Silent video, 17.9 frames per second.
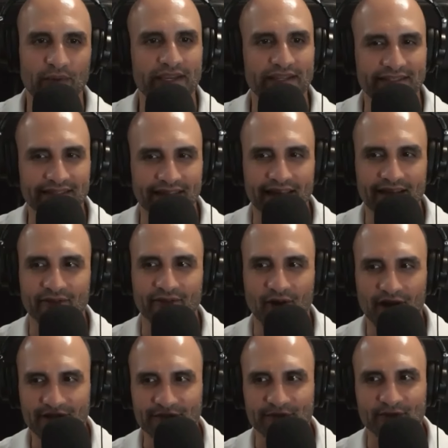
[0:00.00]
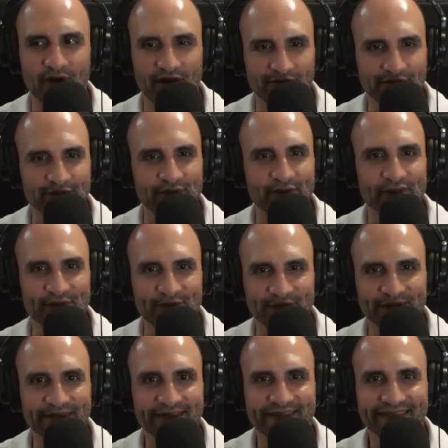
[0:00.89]
we get to have an awesome
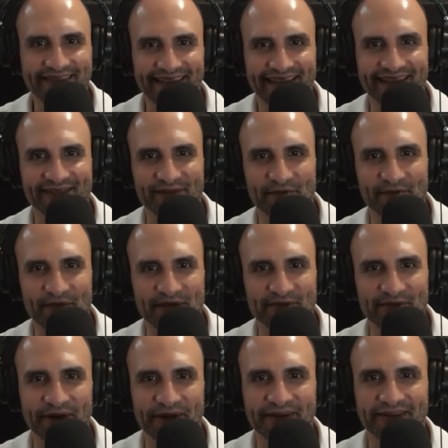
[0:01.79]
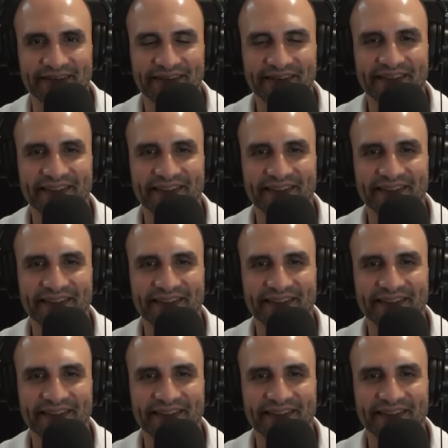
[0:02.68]
conversation. That's the part.